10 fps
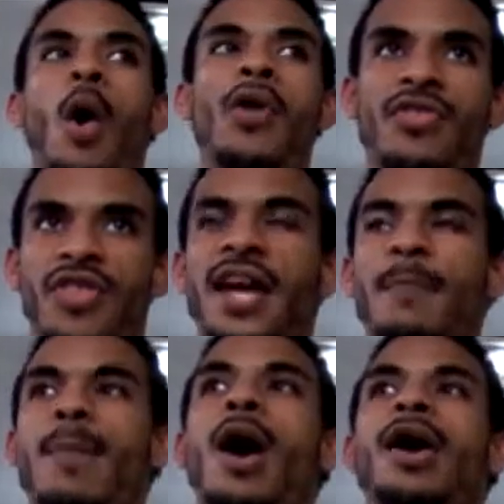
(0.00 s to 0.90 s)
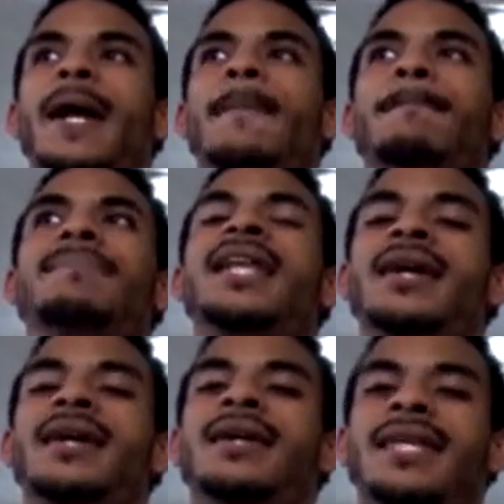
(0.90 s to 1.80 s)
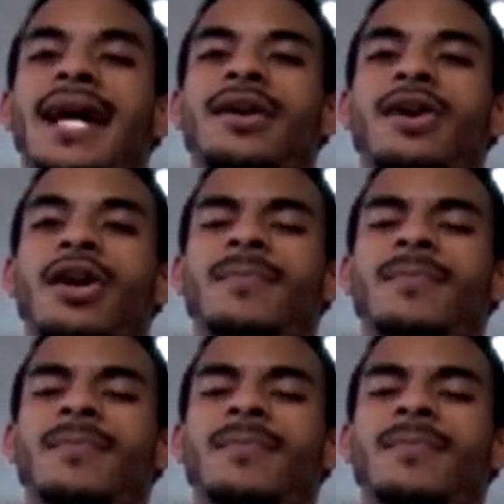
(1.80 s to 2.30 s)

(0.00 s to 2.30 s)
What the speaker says: one thing about him, that